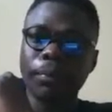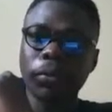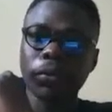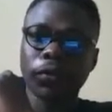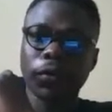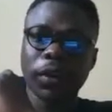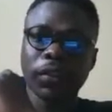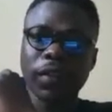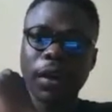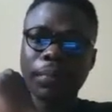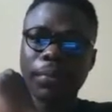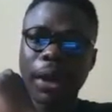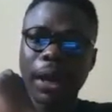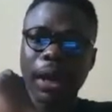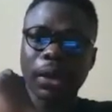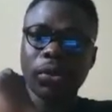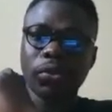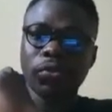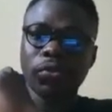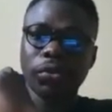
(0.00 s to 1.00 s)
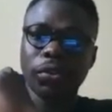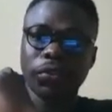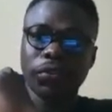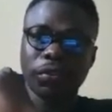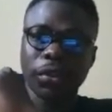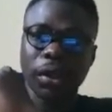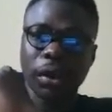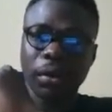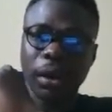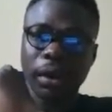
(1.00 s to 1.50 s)
and post. For example, I cannot do
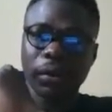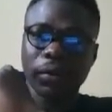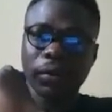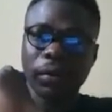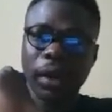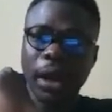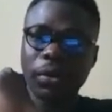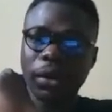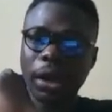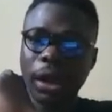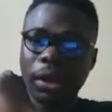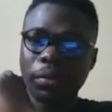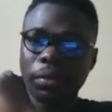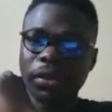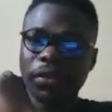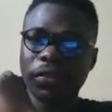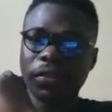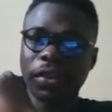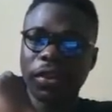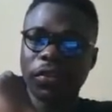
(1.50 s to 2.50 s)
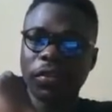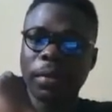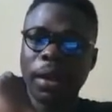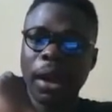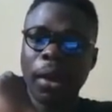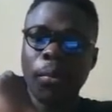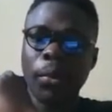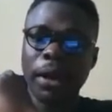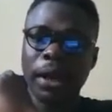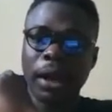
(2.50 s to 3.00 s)
this now, right? I know that nobody's going to be
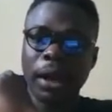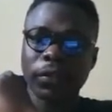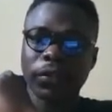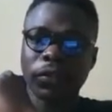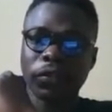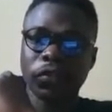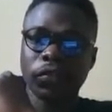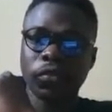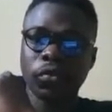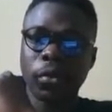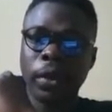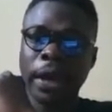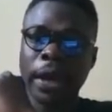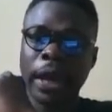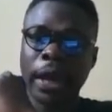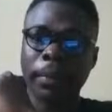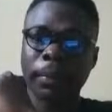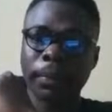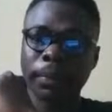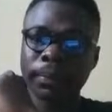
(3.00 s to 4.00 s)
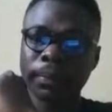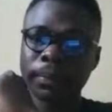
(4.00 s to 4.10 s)
awake at 2 a.m.